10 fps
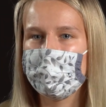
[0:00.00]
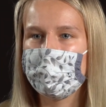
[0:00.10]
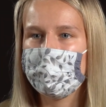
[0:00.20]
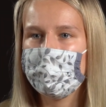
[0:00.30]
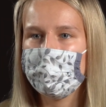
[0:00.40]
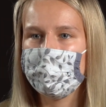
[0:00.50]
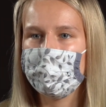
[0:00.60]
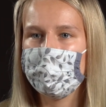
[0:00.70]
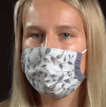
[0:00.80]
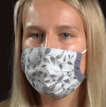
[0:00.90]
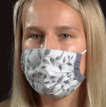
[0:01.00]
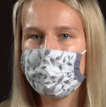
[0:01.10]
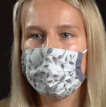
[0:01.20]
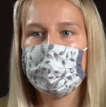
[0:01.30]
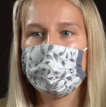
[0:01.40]
like you're able to
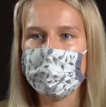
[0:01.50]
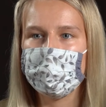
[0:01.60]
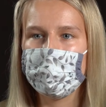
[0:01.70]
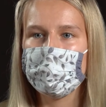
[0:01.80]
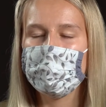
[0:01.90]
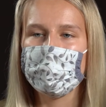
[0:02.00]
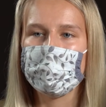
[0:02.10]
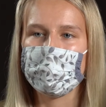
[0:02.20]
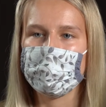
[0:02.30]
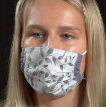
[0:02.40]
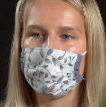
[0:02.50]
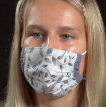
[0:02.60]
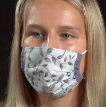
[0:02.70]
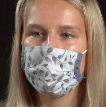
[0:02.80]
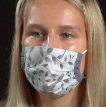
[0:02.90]
go out and experience and do things
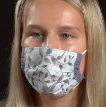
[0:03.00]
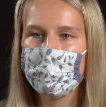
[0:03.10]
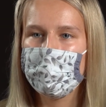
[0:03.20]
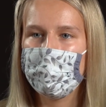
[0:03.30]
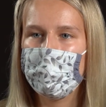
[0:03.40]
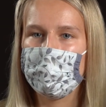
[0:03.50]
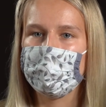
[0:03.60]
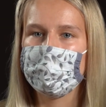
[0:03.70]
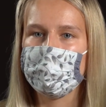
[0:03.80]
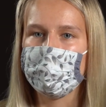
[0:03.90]
together. And